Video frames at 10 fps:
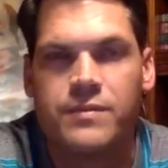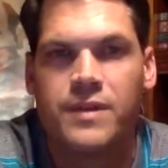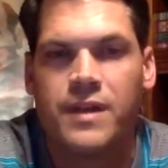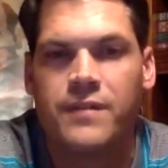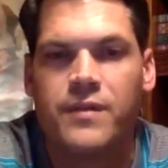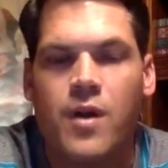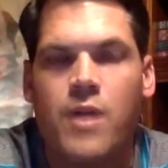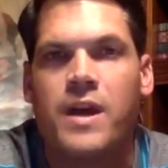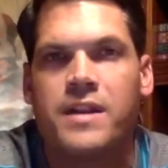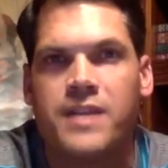kind of caught
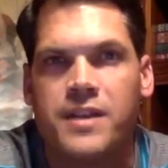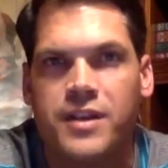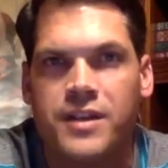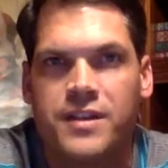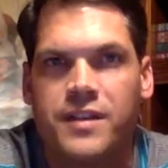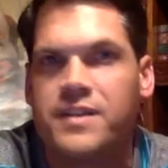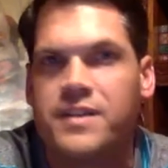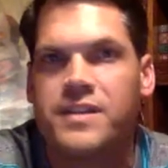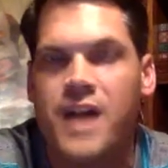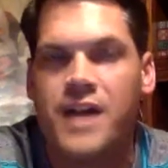my attention as to this
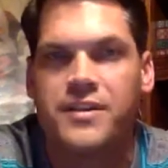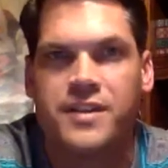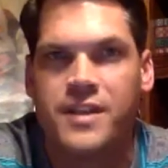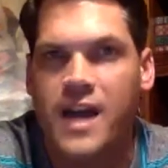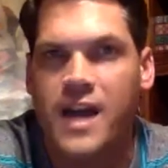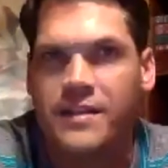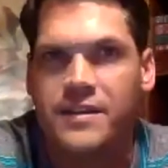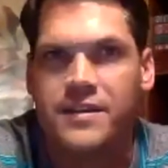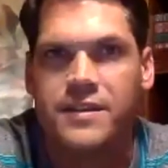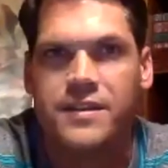is not just a diet.
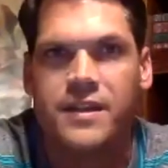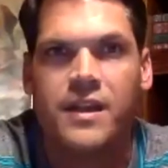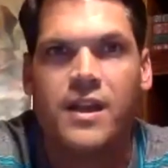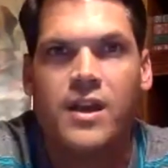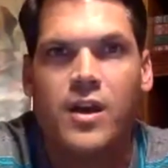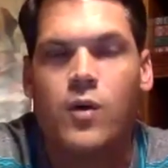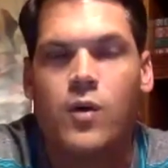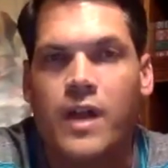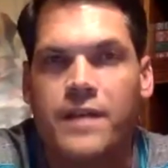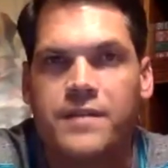This is a whole
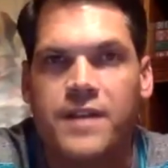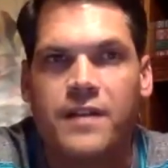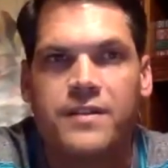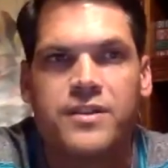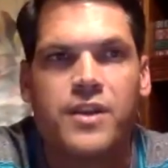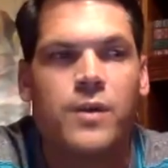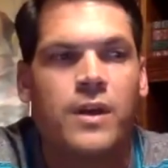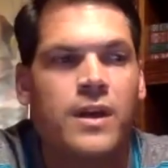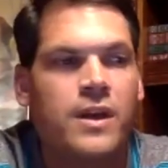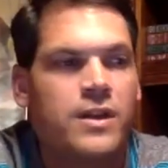lifestyle. And so
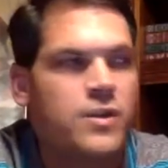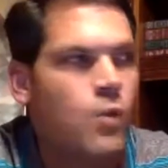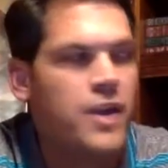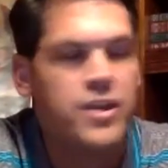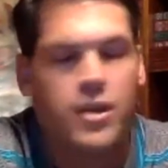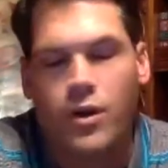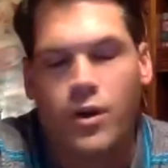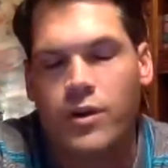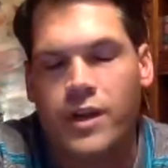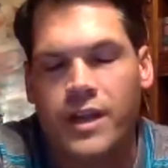to watch
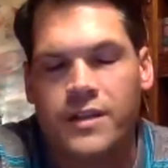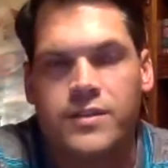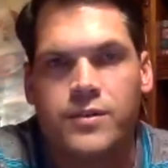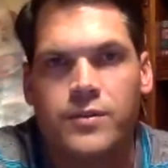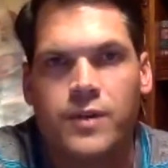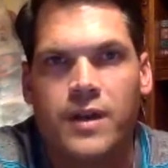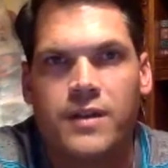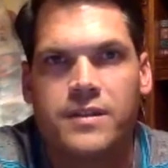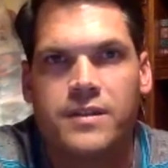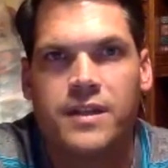her get
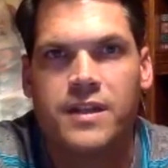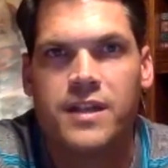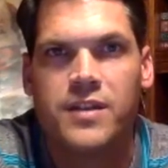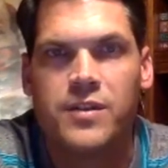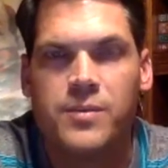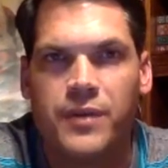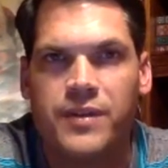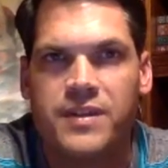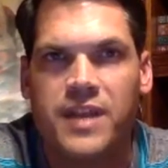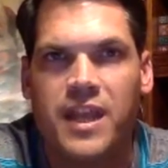to continue to build
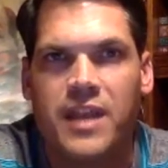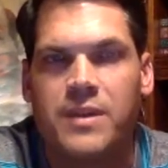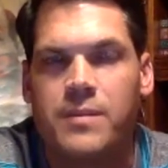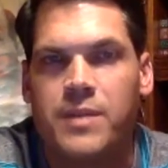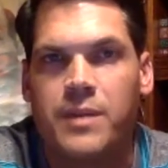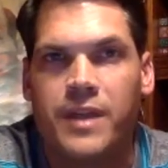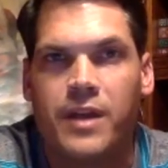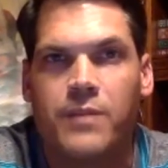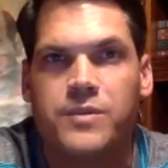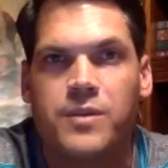the team and to be able to
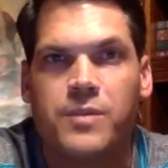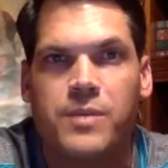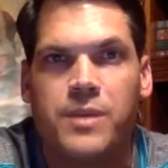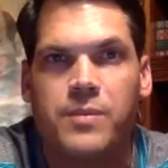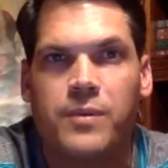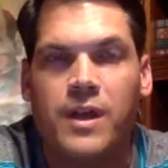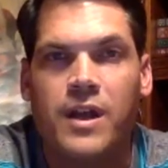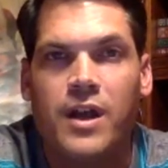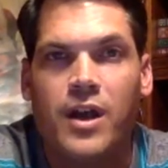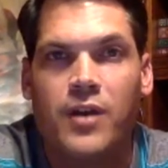help so many people
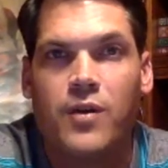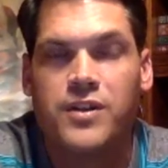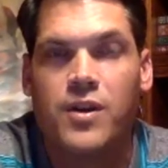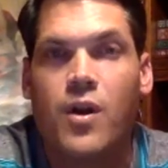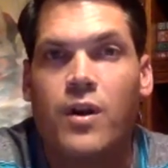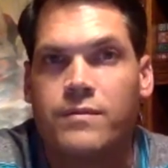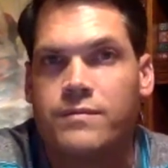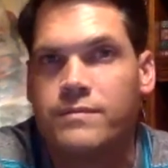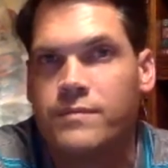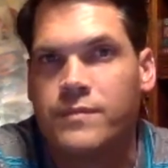across our
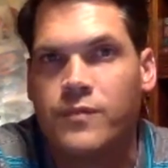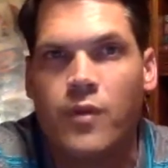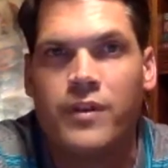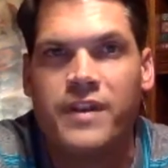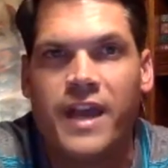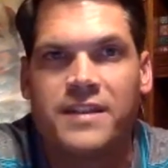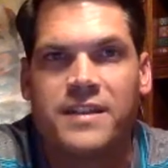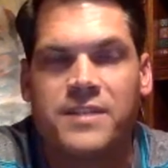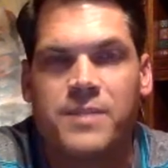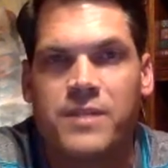Rolodex
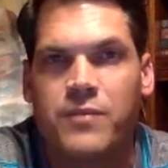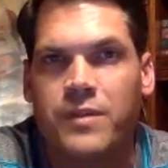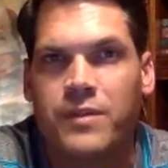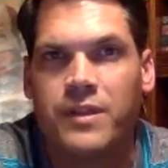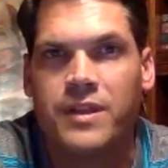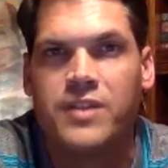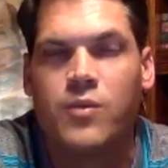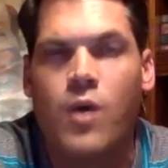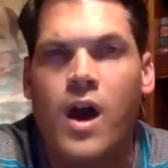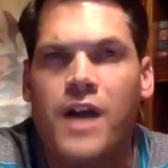has been really, really neat to
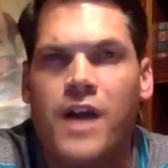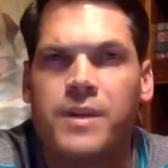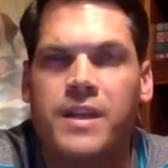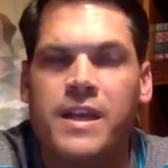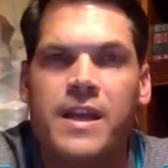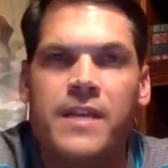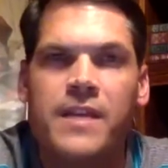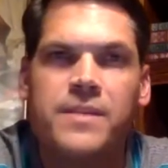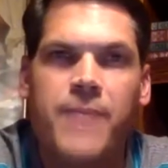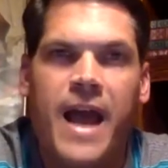watch. But
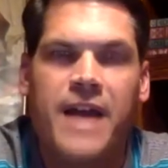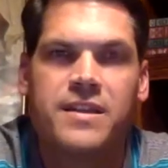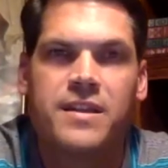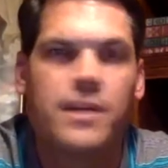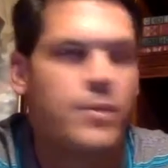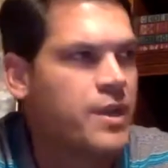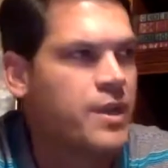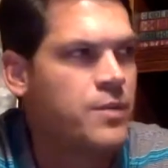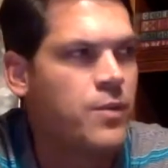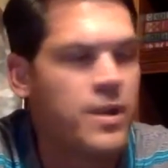this past couple of
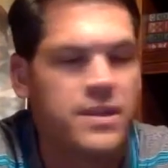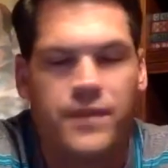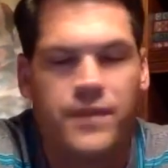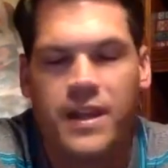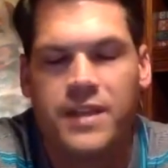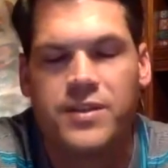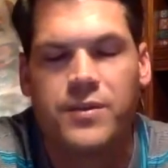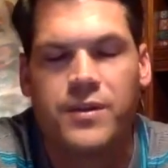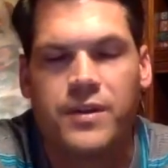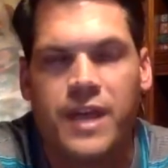weeks, we went to Phoenix
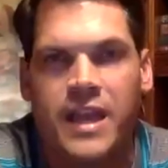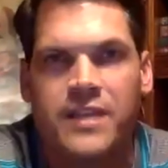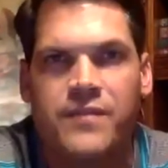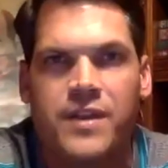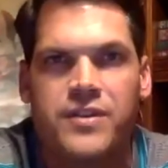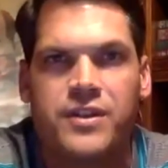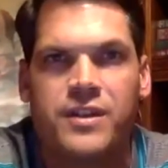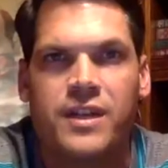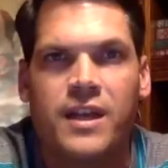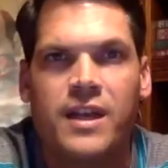to a
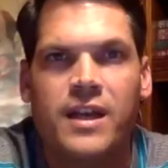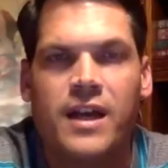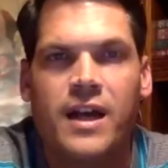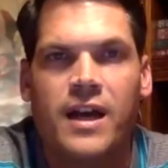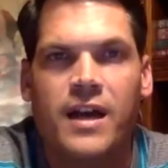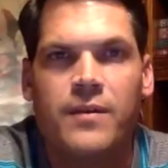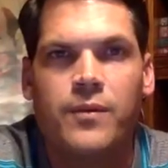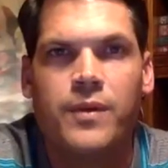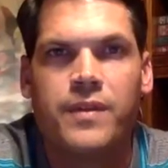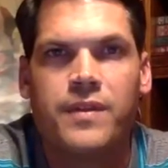convention
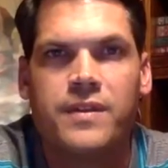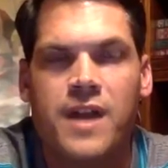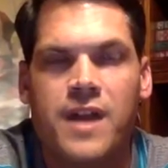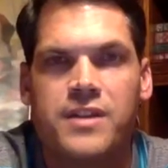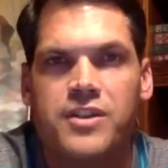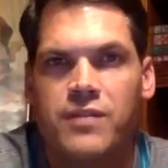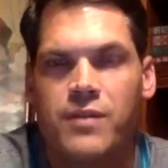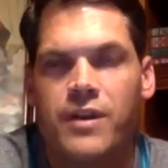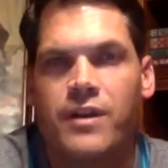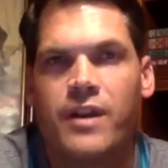with Tanya and Gene
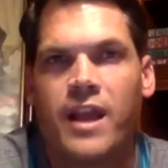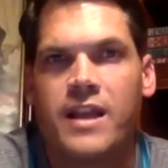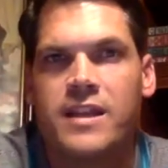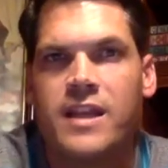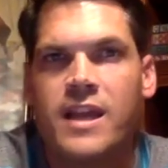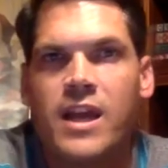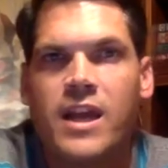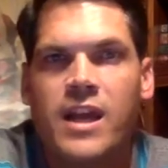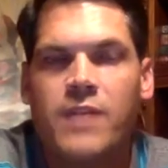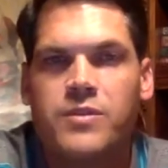Ritter, and
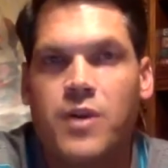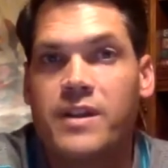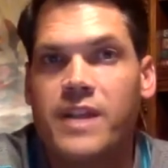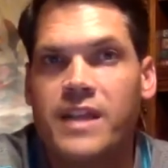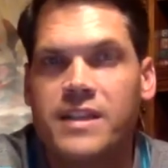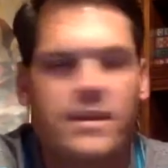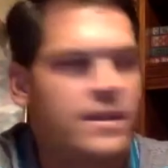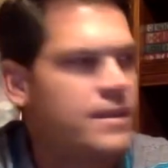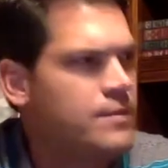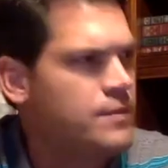it was called
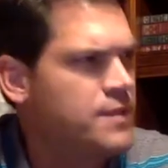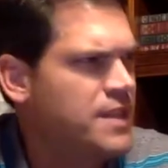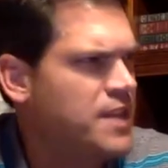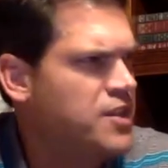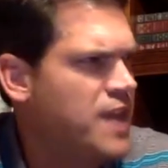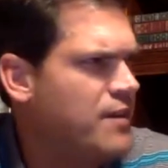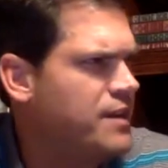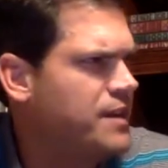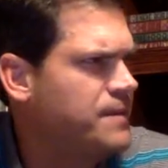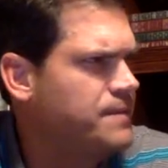
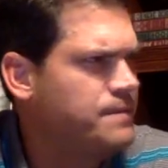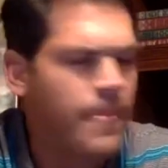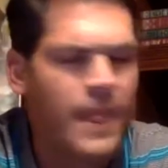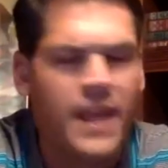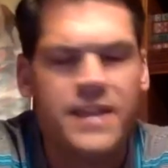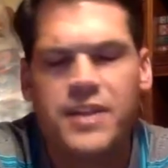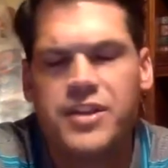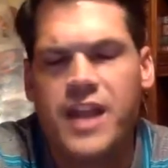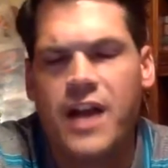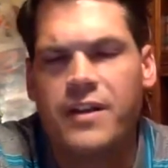Intentionality.
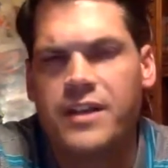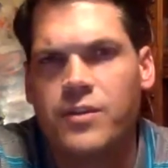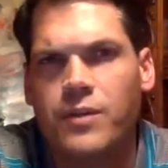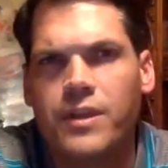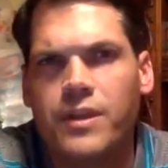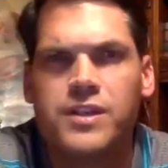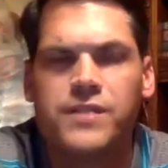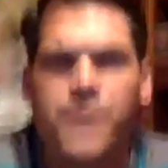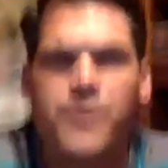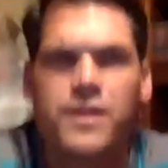Intentionality. And so really it was
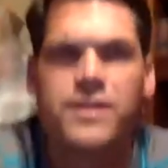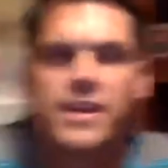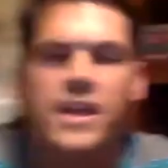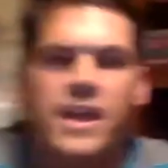just focused on,